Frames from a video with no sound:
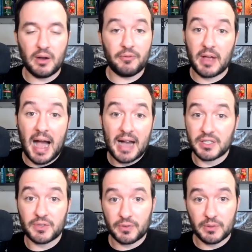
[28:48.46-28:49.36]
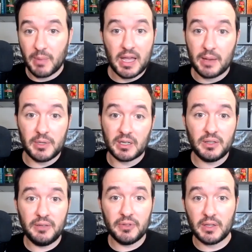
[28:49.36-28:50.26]
guys for Miami and
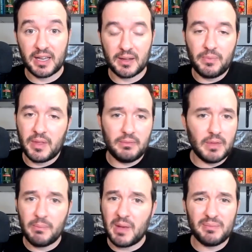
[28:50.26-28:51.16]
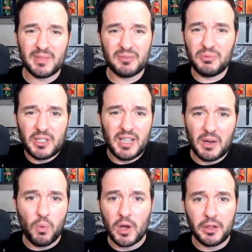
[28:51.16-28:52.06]
Cleveland, like, looking like
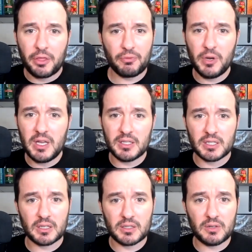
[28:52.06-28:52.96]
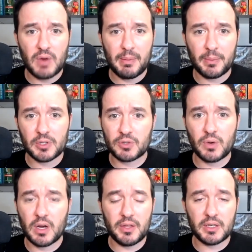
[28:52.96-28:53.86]
1-3 to wrap up
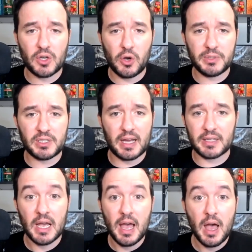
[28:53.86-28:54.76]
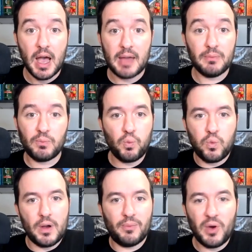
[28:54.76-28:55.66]
this homestand. And
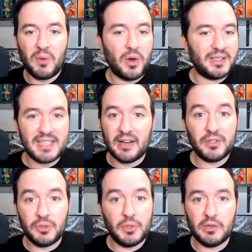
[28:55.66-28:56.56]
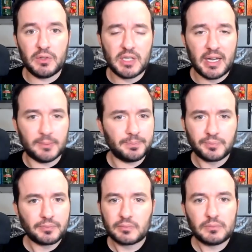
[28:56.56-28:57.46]
what I want to tell you here is like,
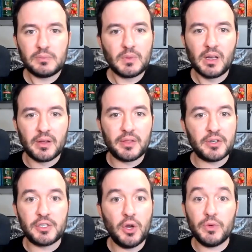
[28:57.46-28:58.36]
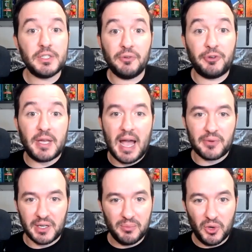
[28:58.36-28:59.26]
there's no reason to freak out
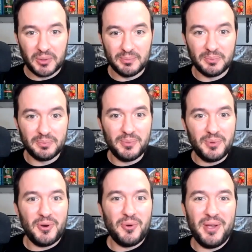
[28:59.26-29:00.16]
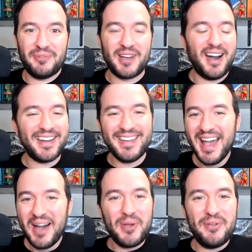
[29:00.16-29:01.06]
anymore. We've gone
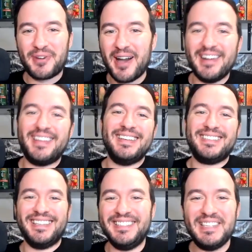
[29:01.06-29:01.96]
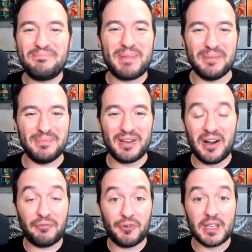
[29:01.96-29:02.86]
into the deep end
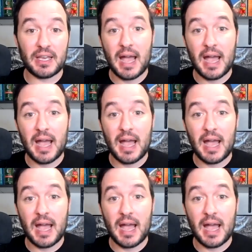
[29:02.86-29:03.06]
beyond freaking